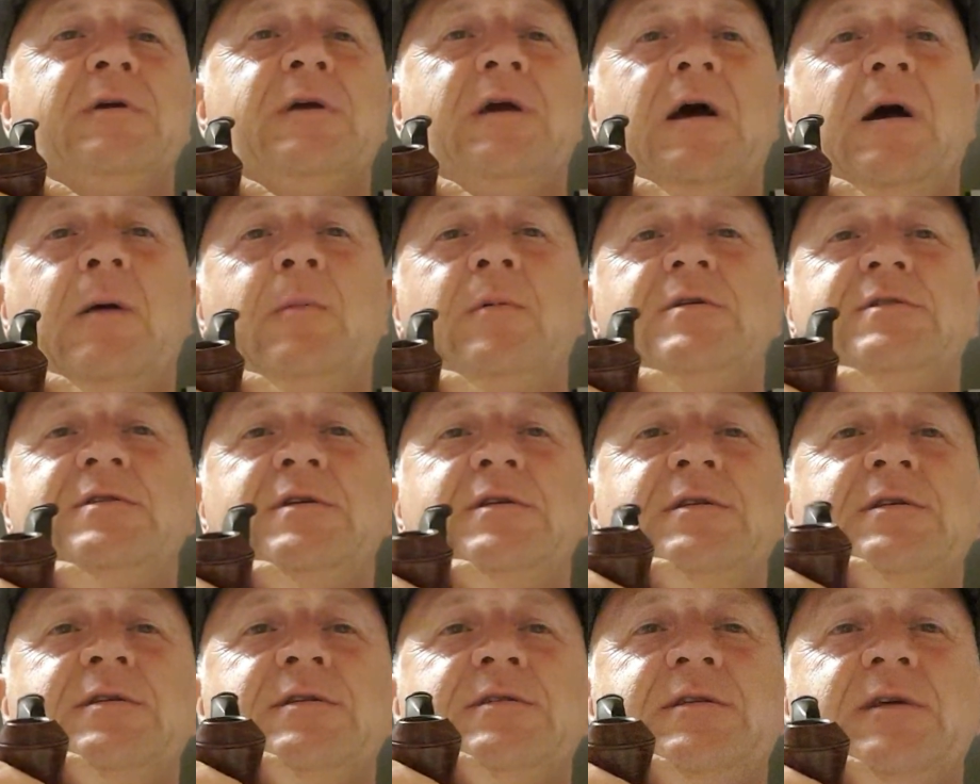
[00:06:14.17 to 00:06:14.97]
cab, as
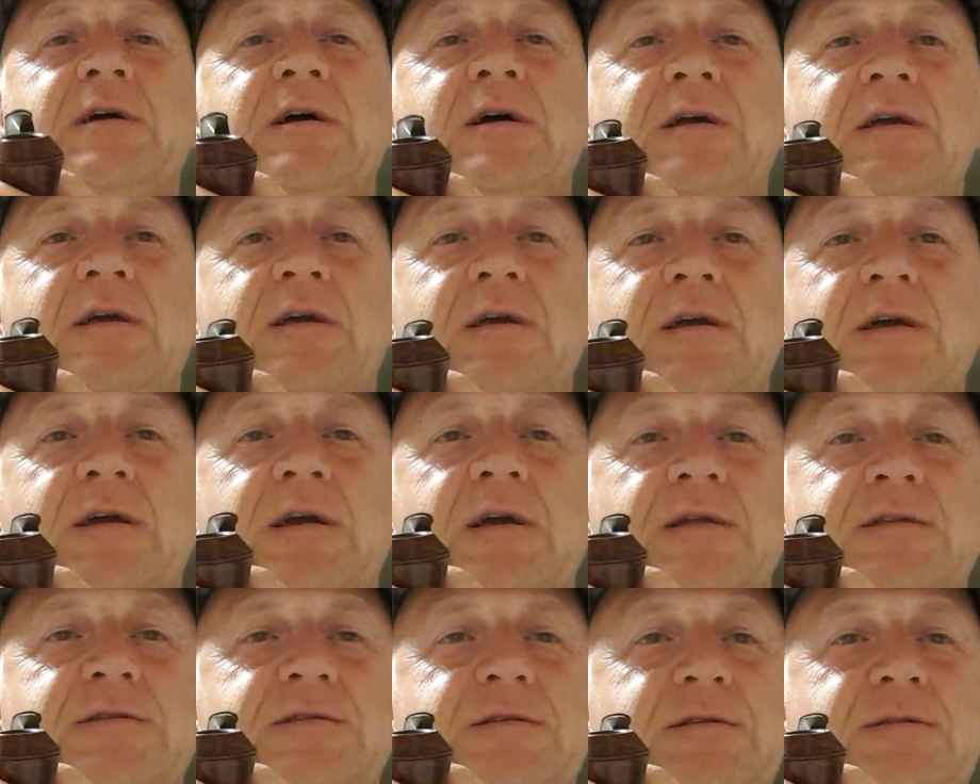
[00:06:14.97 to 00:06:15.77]
in to say
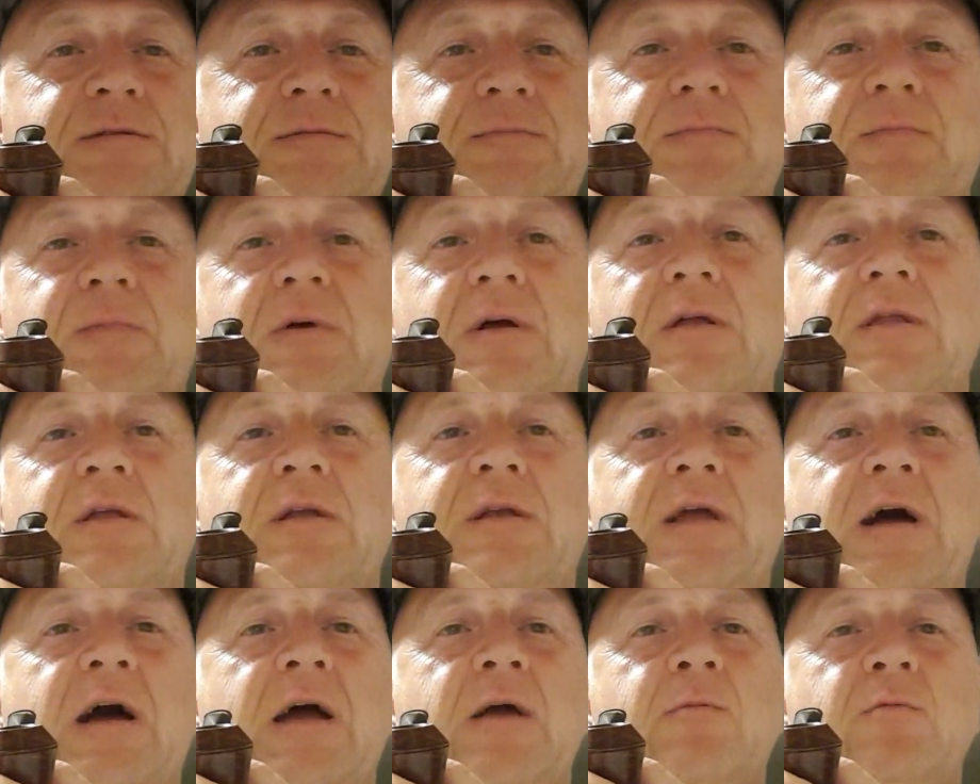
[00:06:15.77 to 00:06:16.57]
the
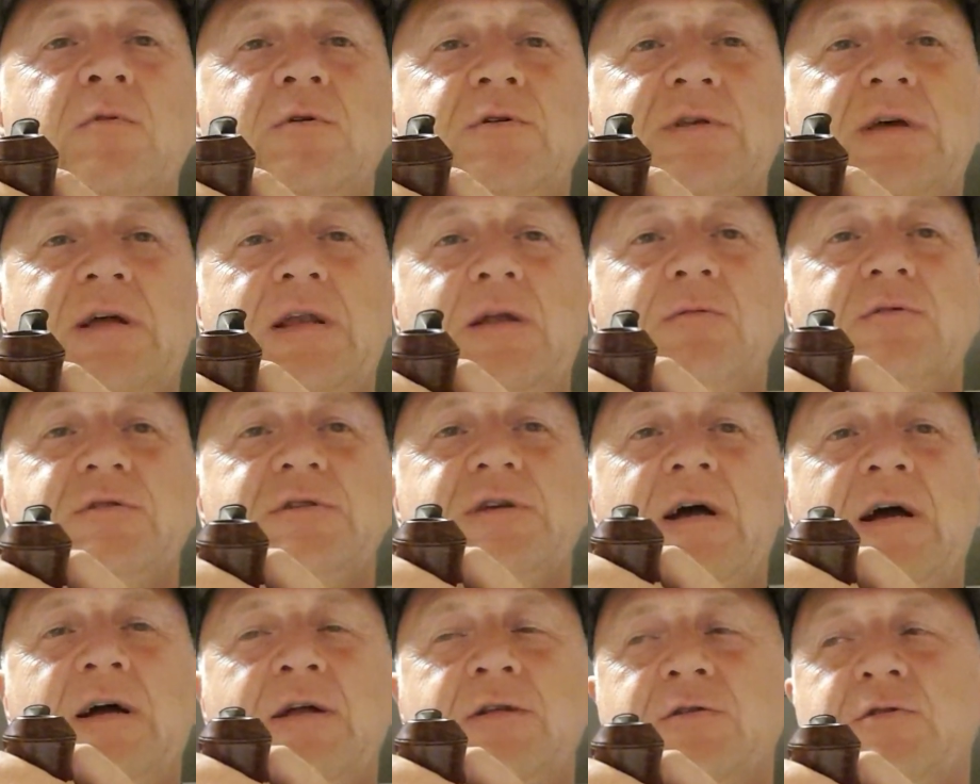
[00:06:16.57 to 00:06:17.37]
name was that it was a
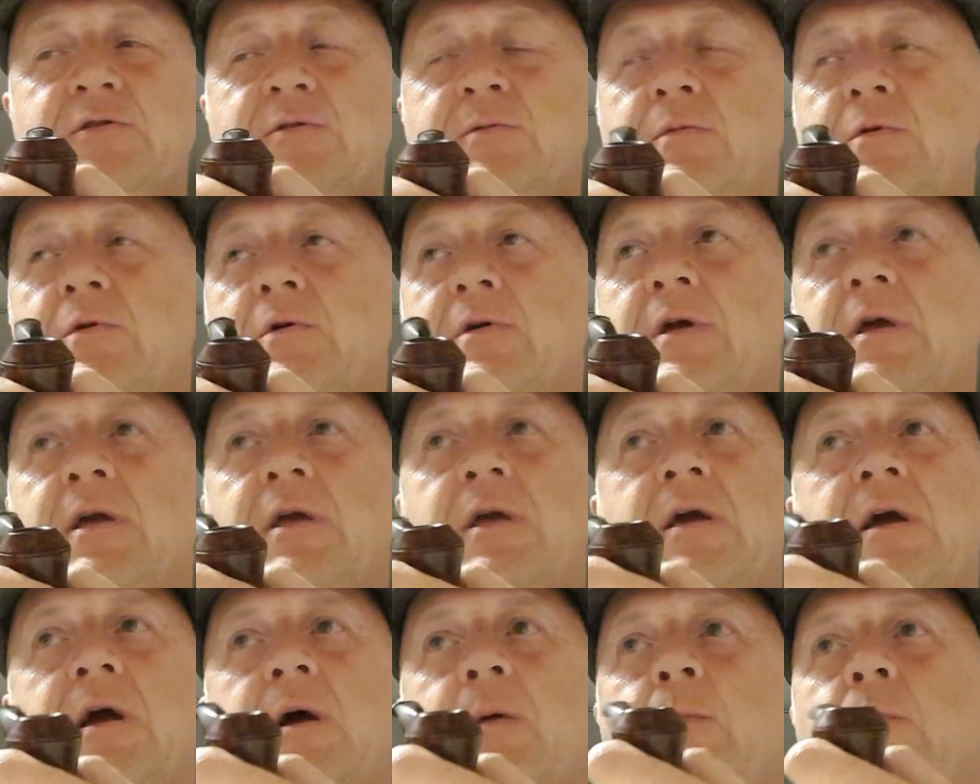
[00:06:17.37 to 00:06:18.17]
handsome looking
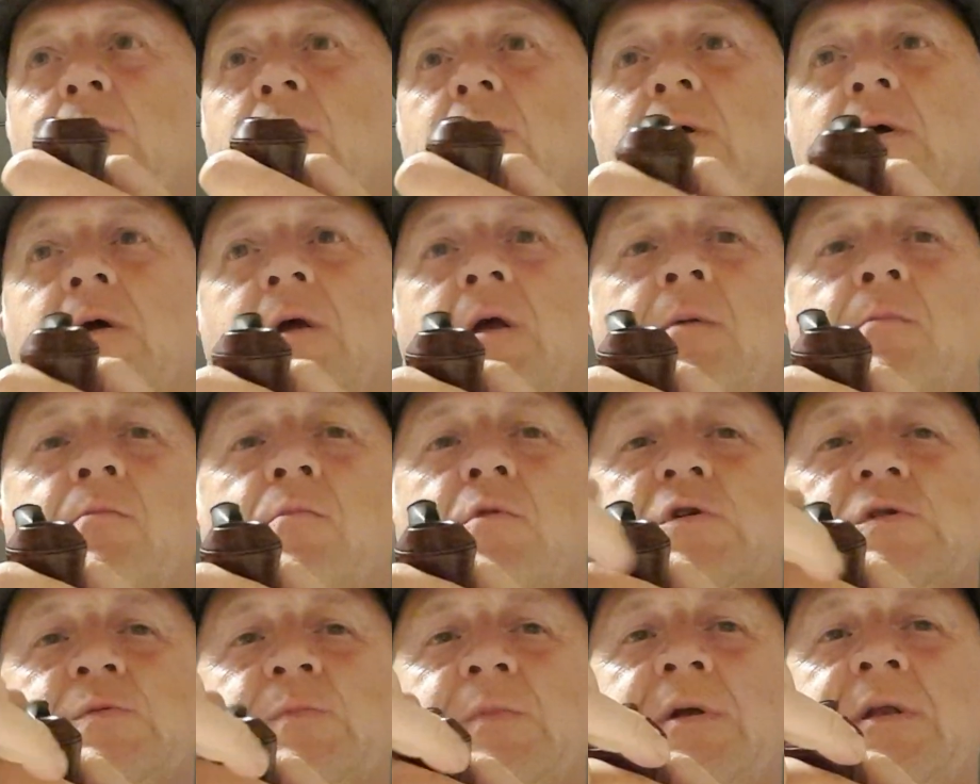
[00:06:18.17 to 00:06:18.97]
cab, but it
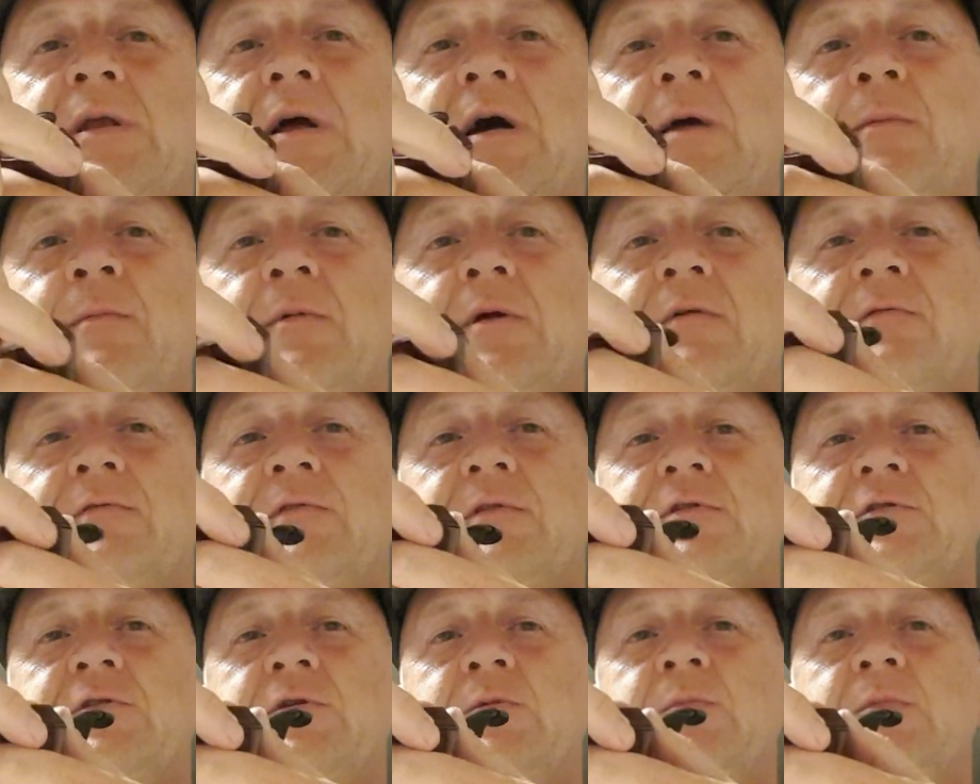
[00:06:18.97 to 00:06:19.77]
must be named after
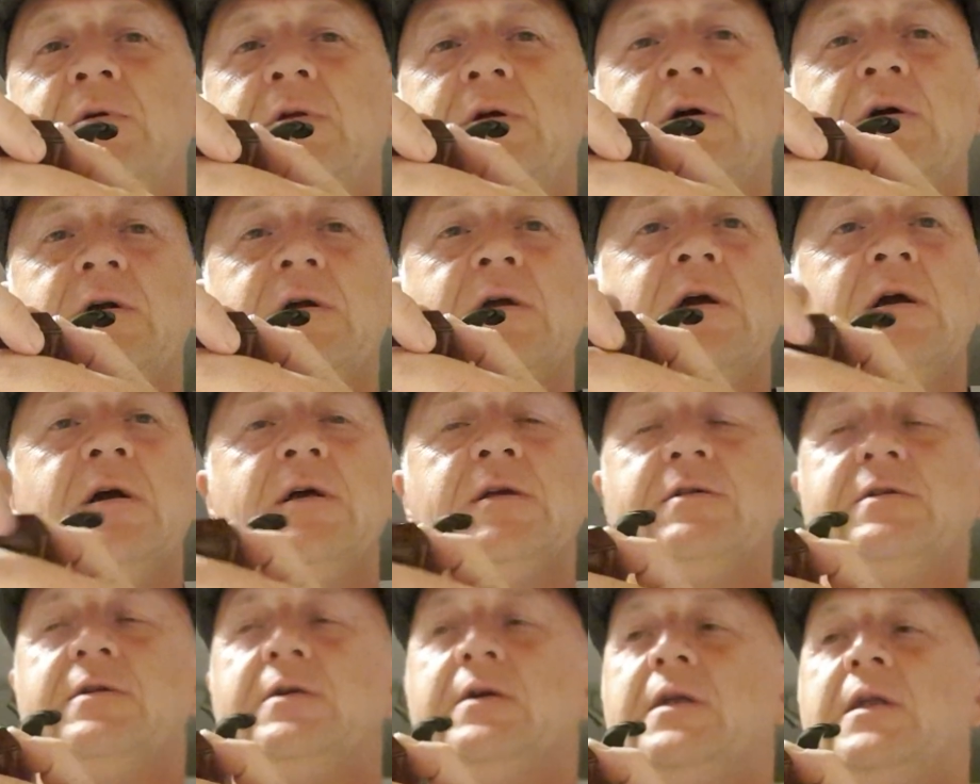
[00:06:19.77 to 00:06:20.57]
somebody, I
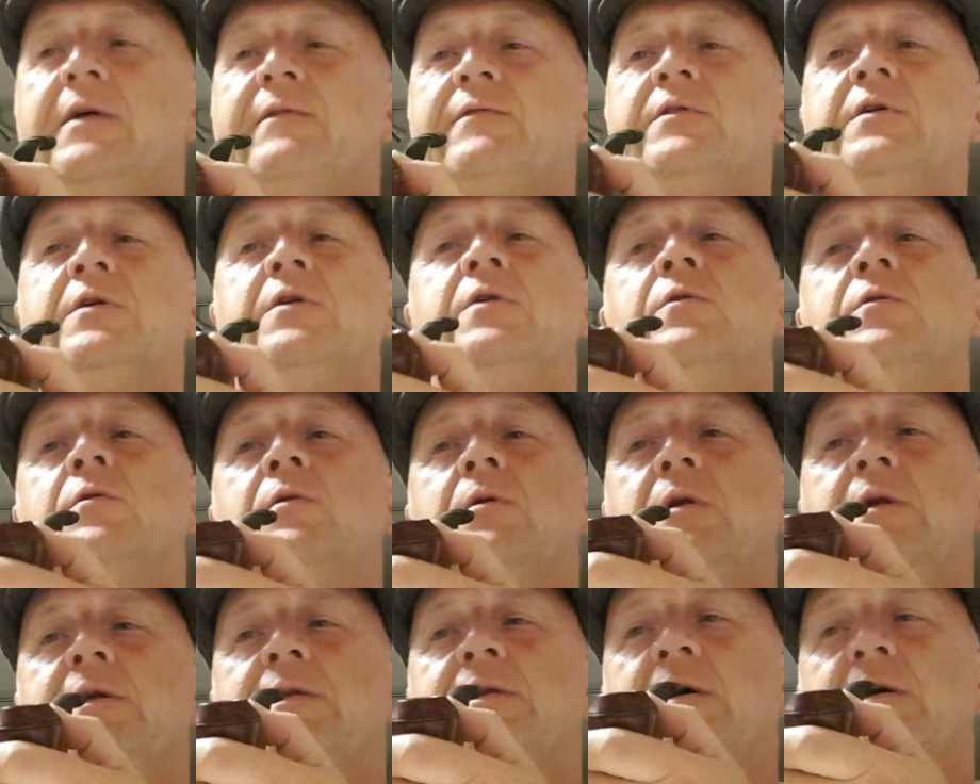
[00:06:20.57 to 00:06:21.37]
guess. I'll have to
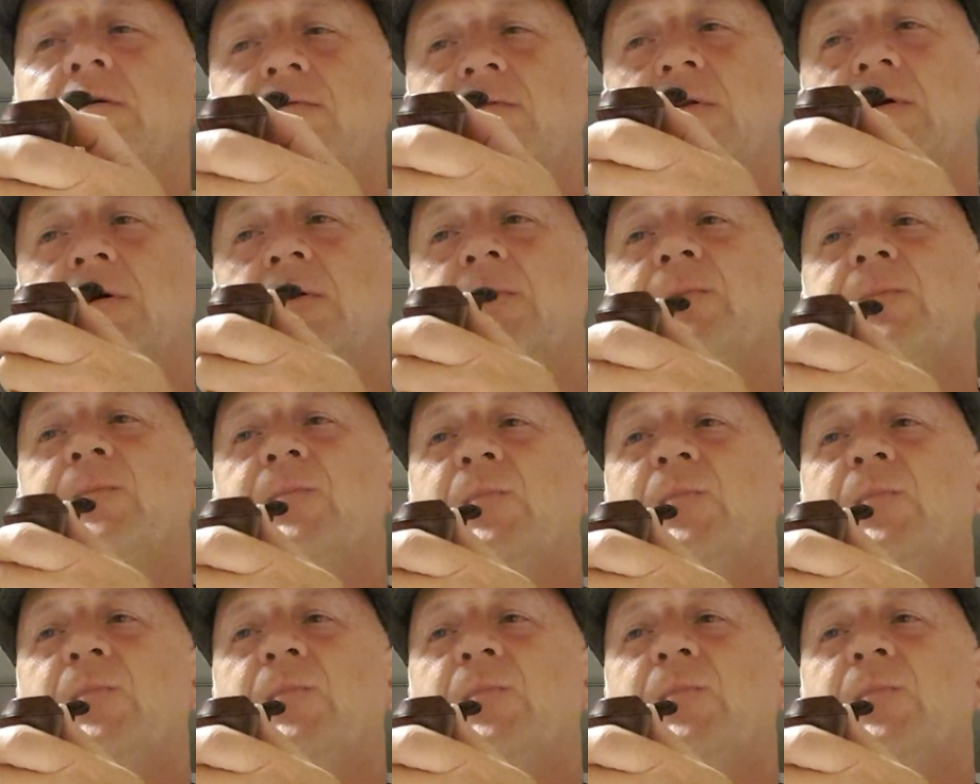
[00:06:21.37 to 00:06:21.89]
Google it after.